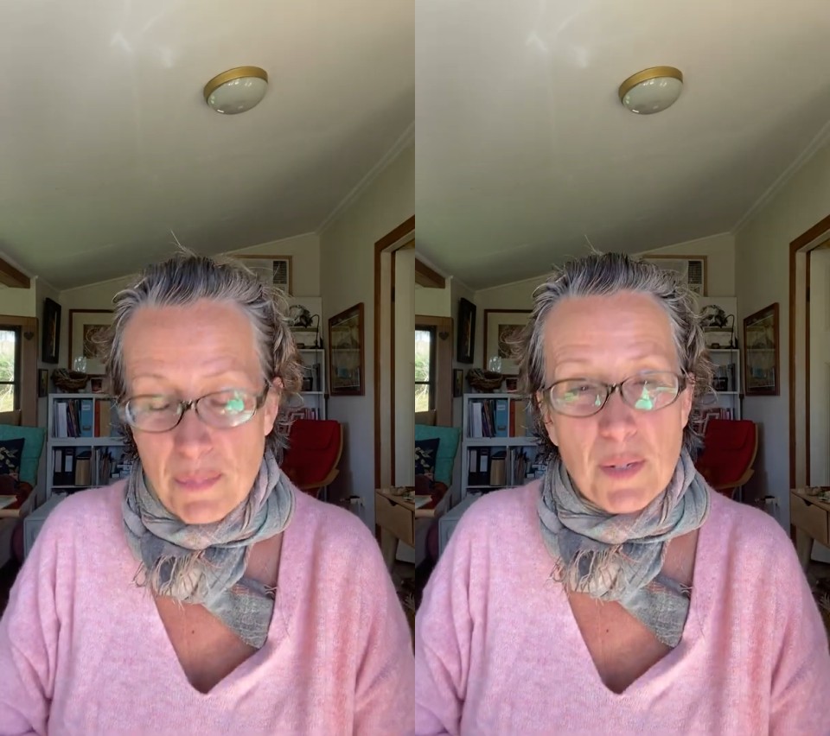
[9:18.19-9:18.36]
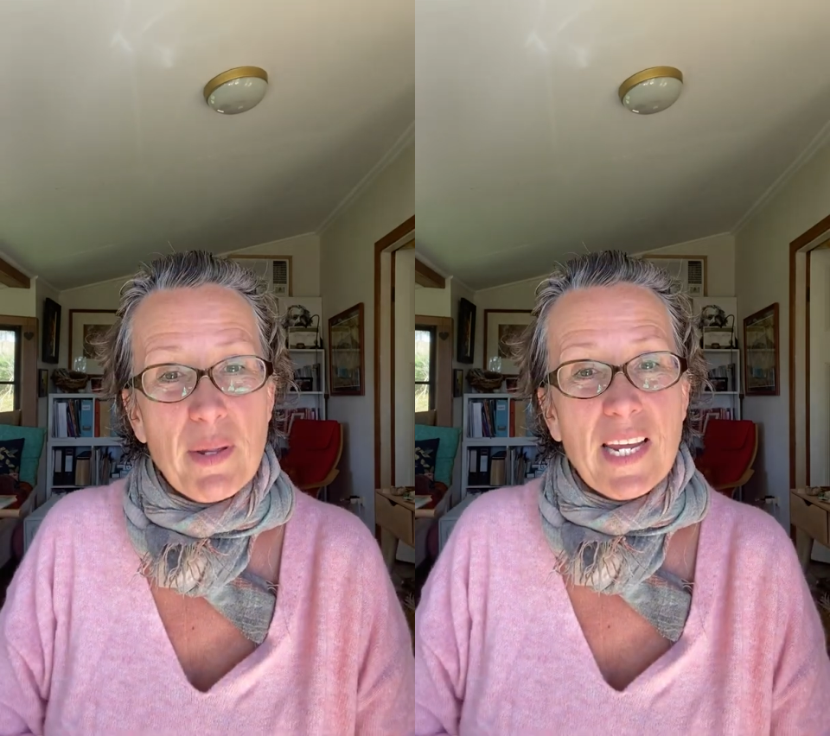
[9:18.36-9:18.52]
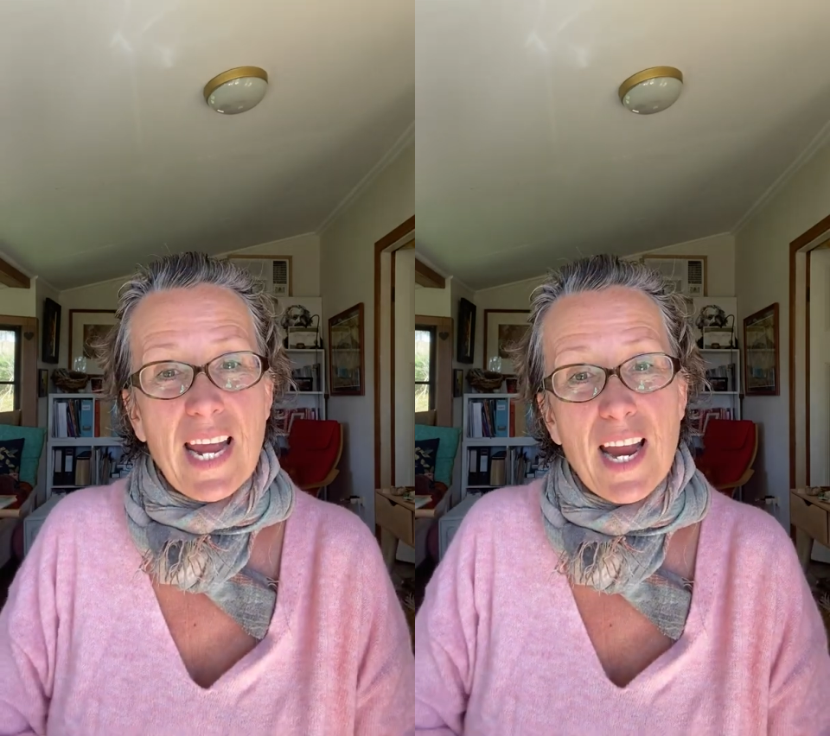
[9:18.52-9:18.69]
to
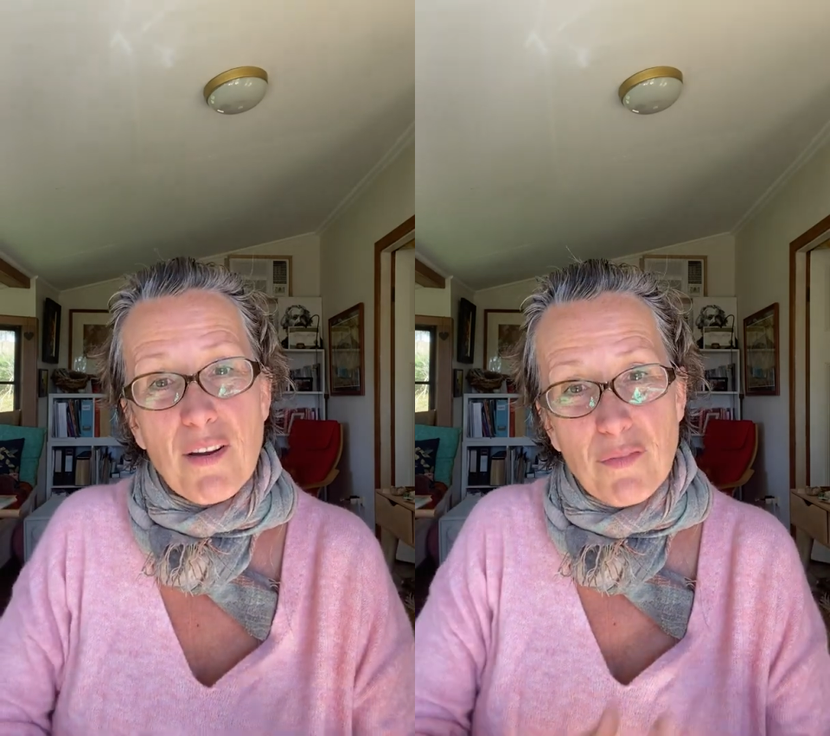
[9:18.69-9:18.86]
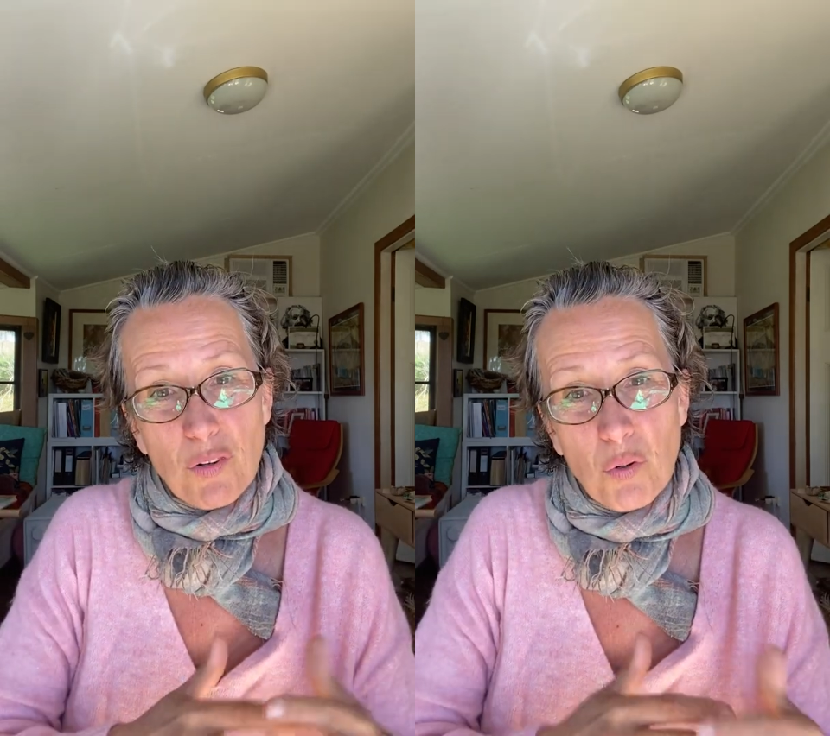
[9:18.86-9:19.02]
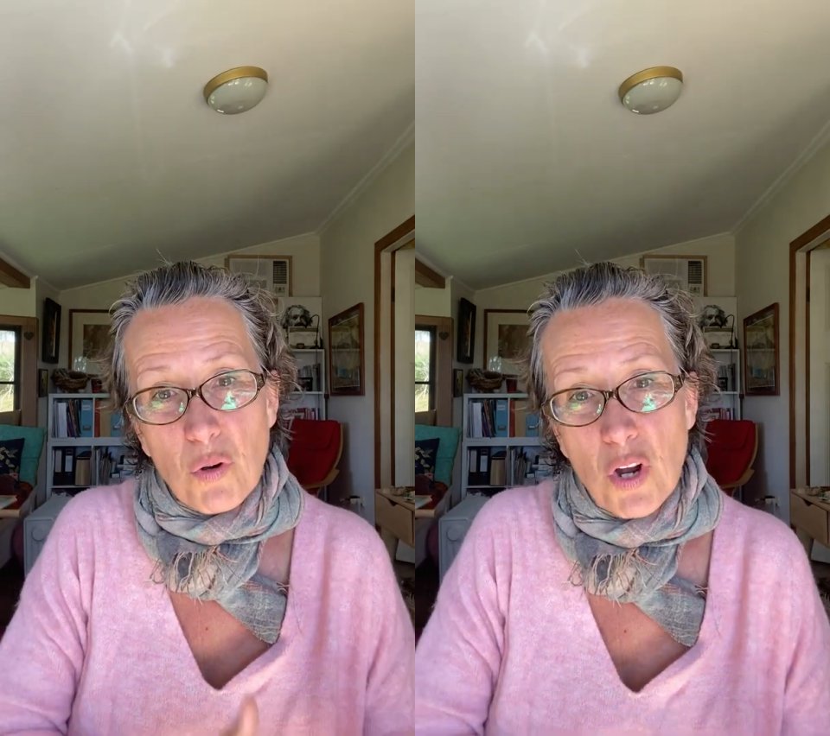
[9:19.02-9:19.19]
be
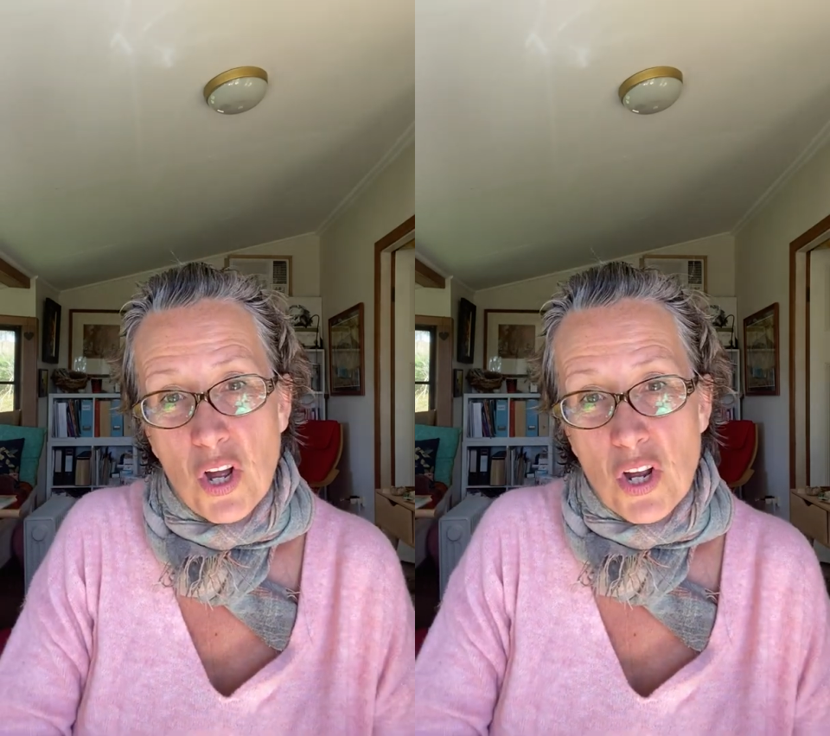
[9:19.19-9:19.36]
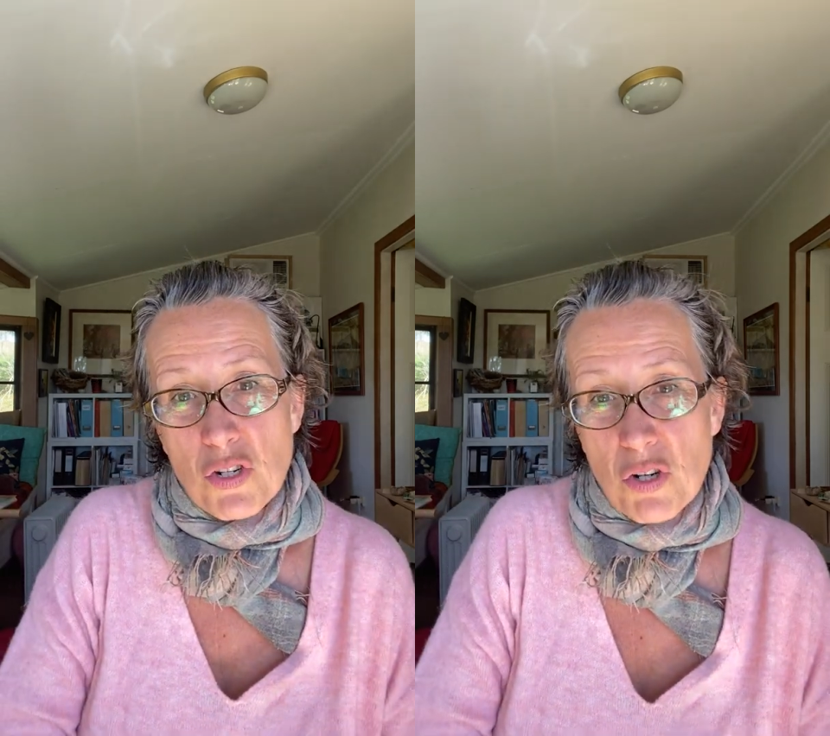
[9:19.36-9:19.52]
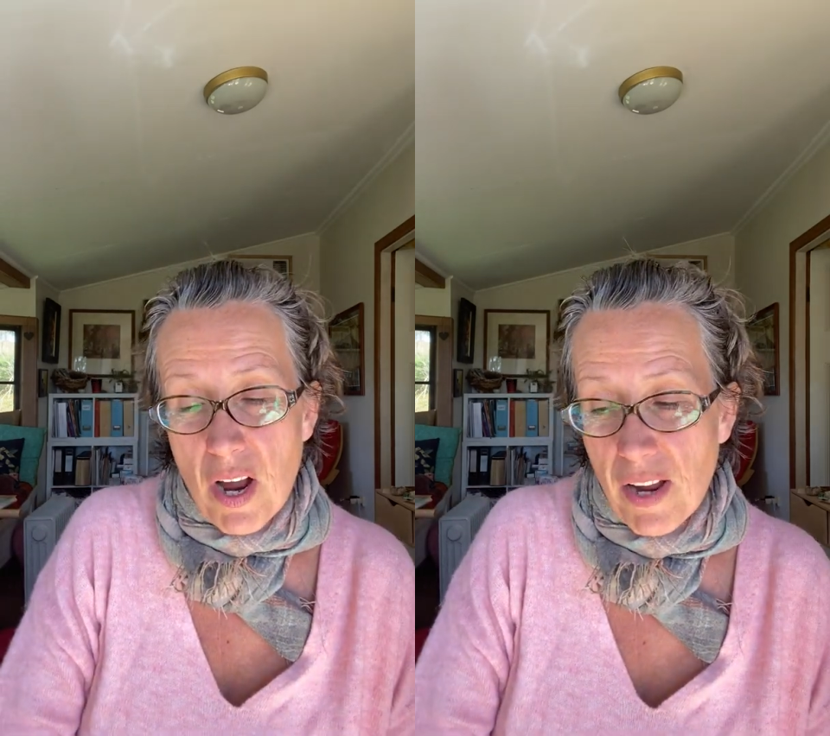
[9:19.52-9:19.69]
careful or
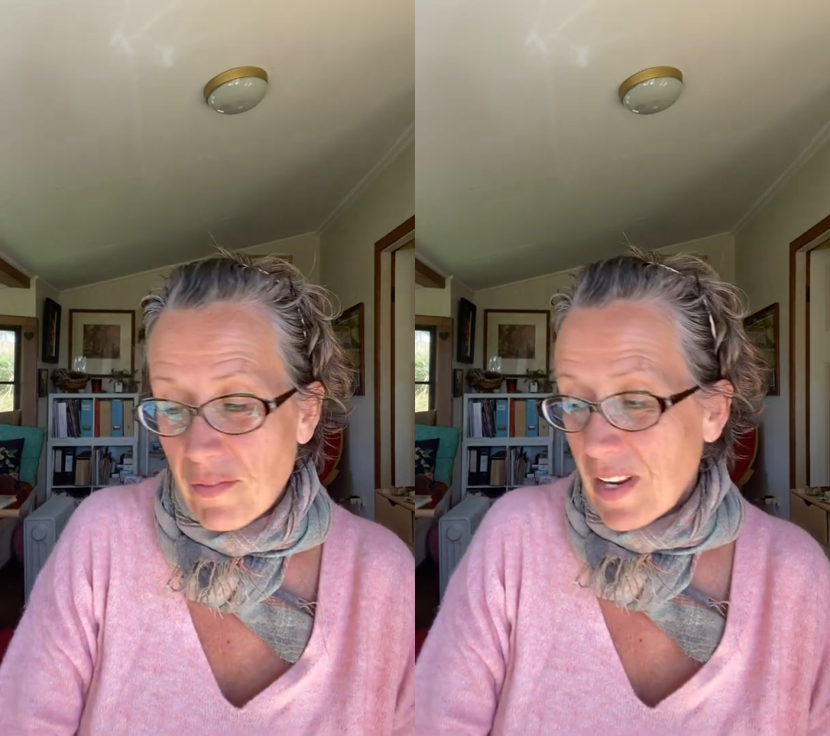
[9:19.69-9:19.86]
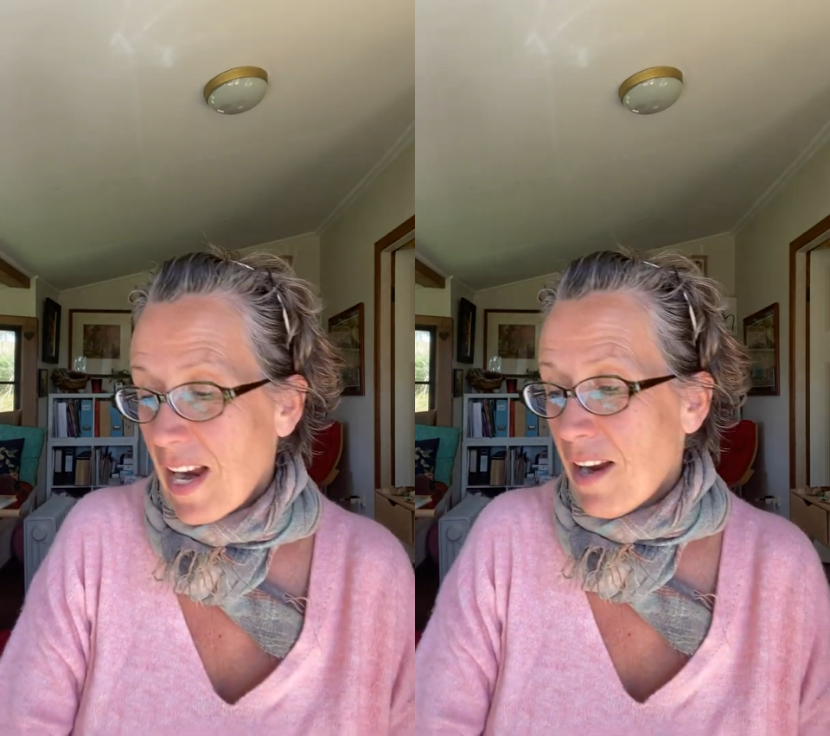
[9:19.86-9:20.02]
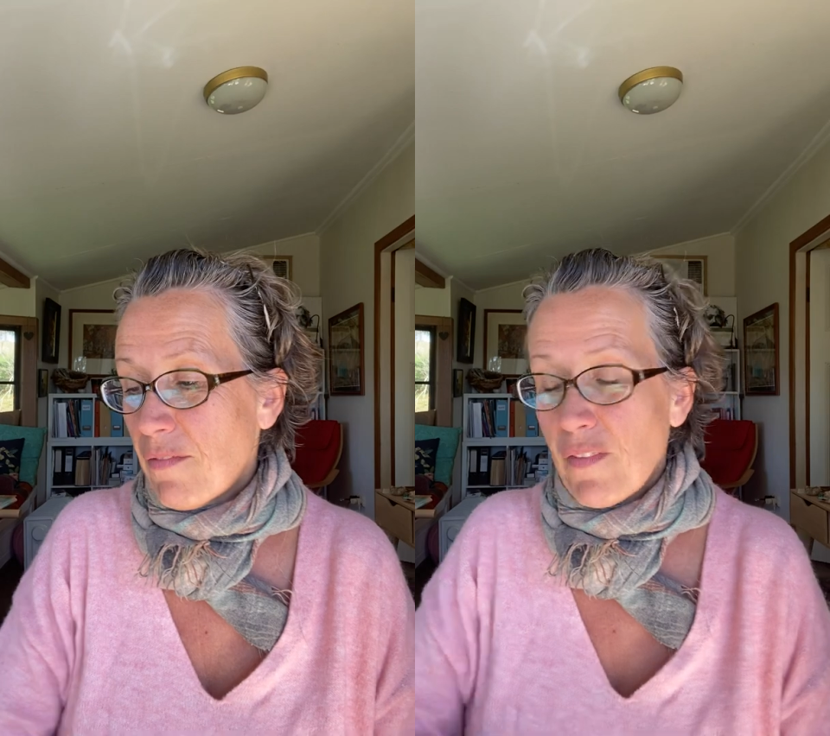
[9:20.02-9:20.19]
drive
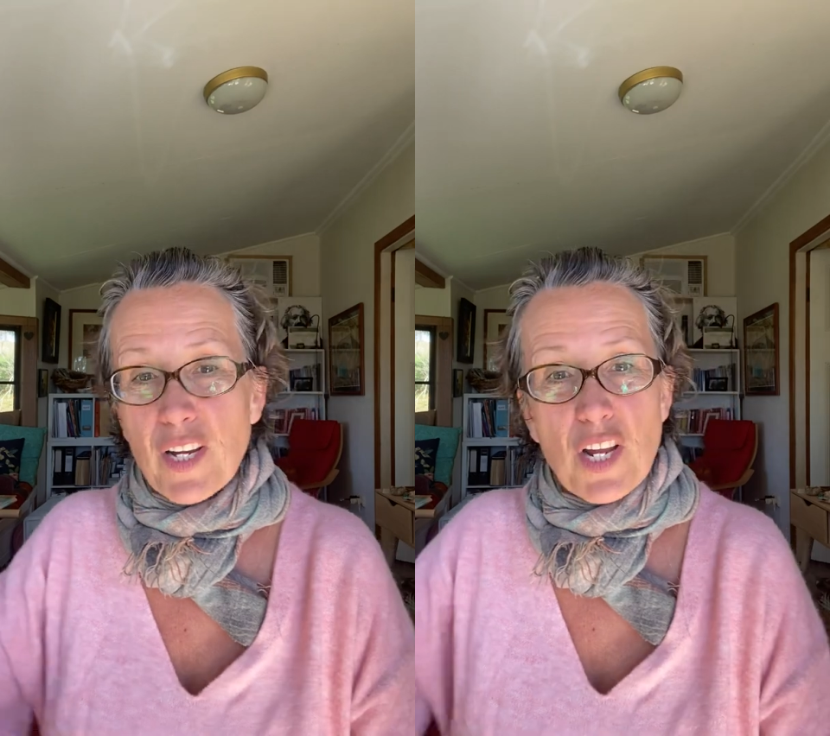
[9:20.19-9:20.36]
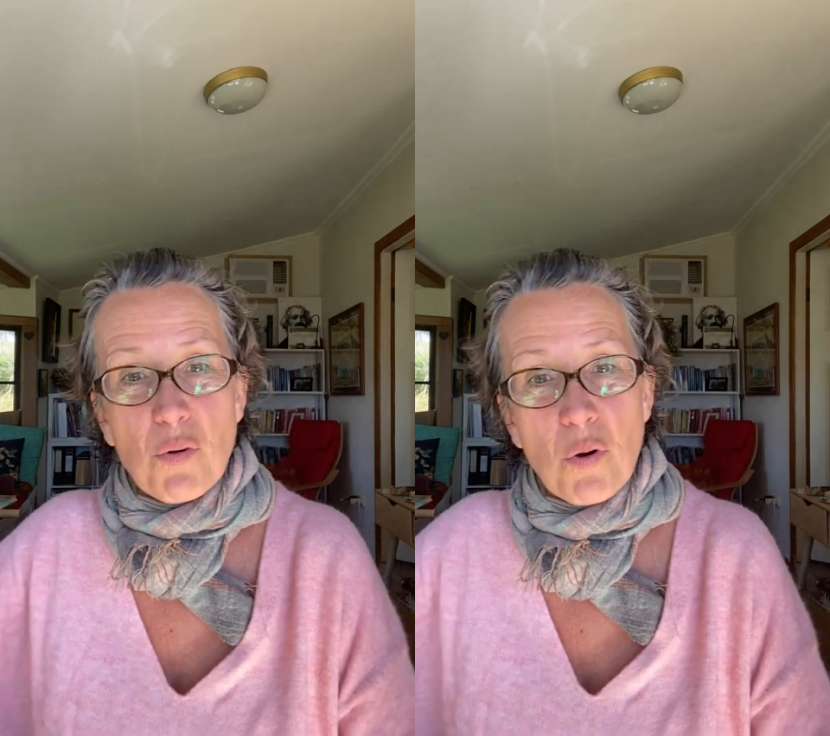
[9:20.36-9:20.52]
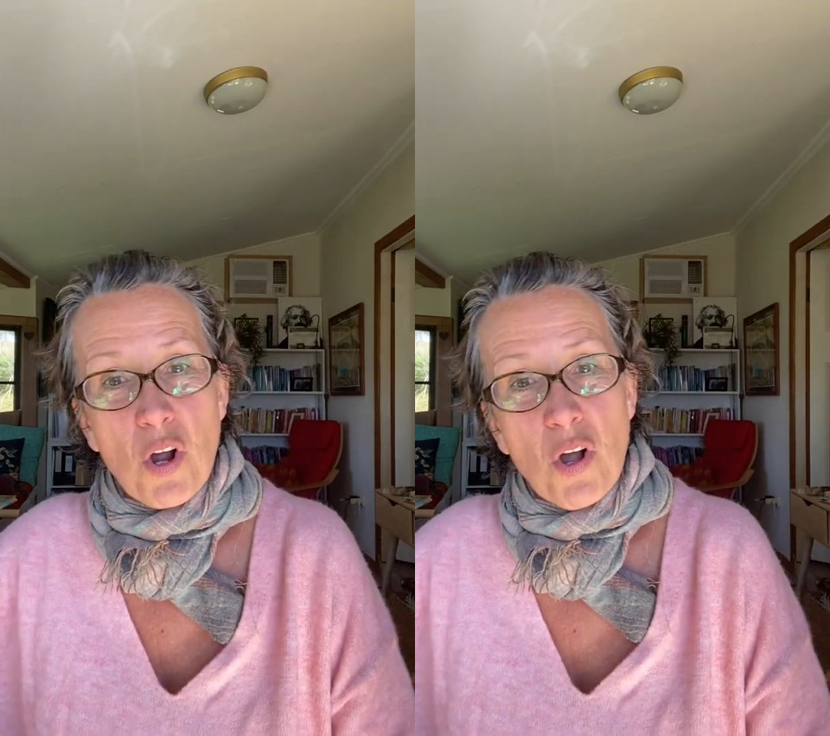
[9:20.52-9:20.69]
carefully
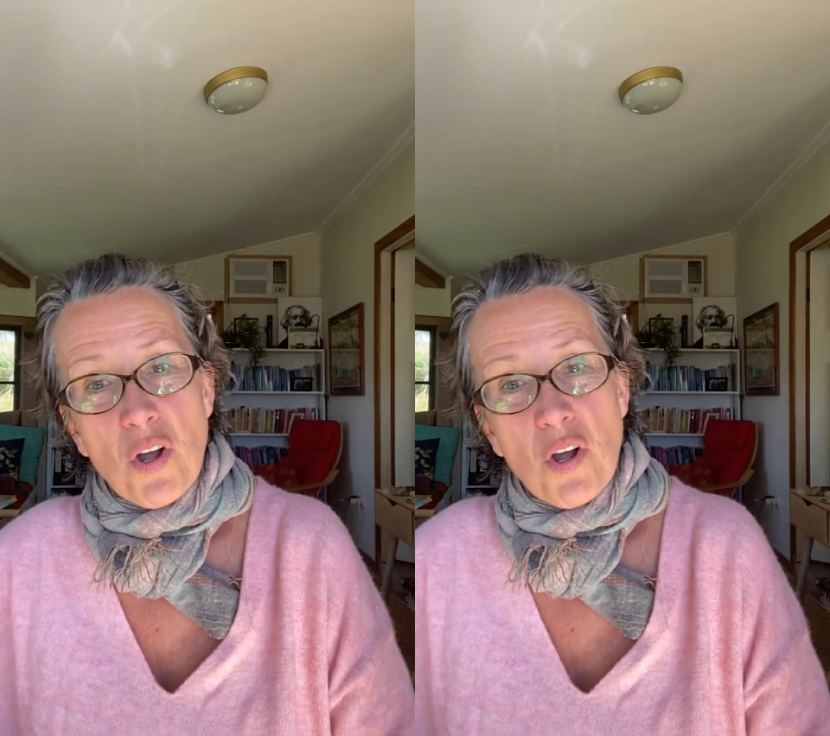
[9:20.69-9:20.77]
or,